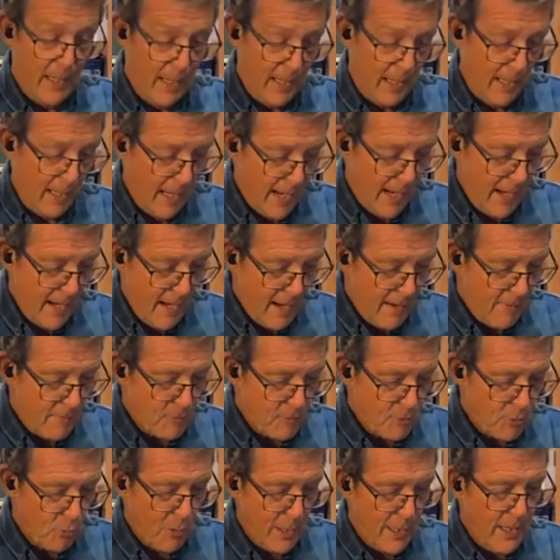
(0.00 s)
and I have
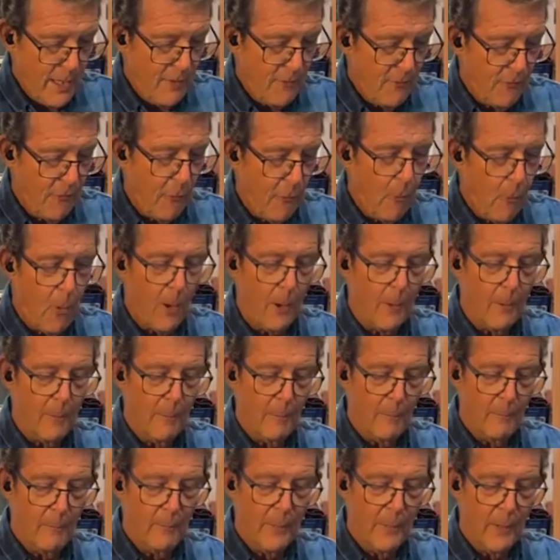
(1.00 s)
24,
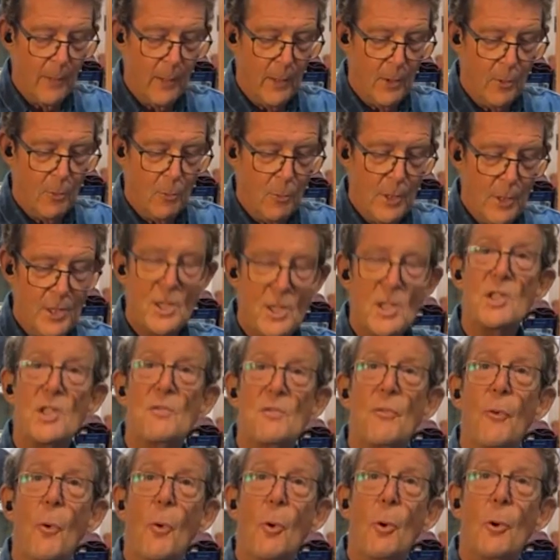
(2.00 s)
which is
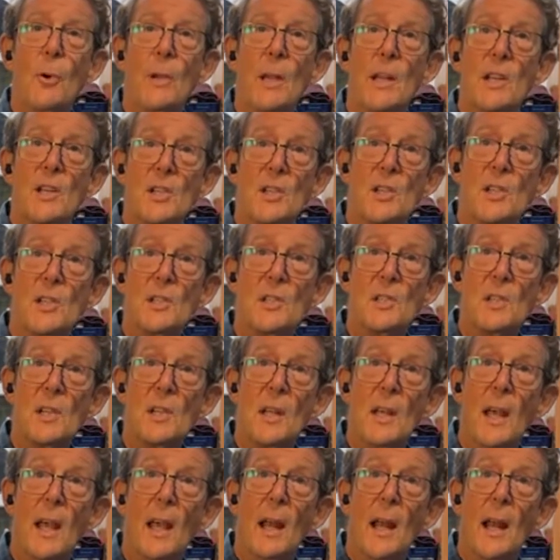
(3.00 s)
4 inches.
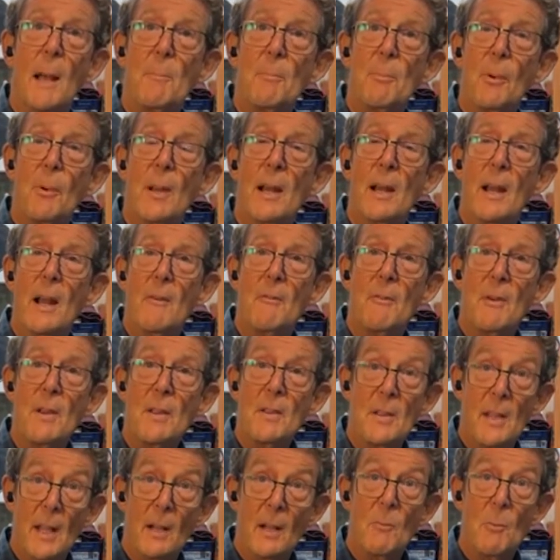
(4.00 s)
And I print
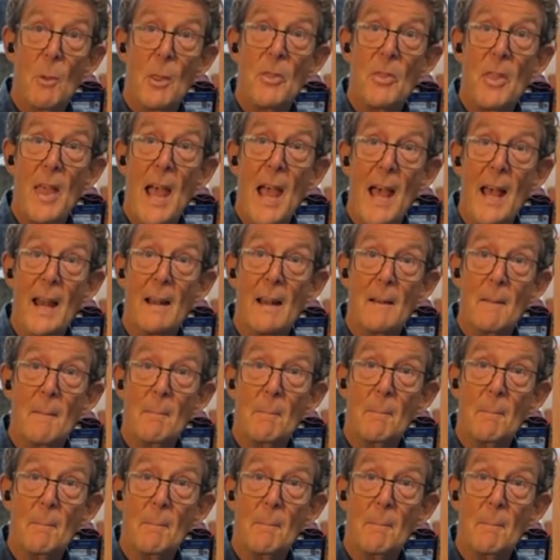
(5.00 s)
everything with that.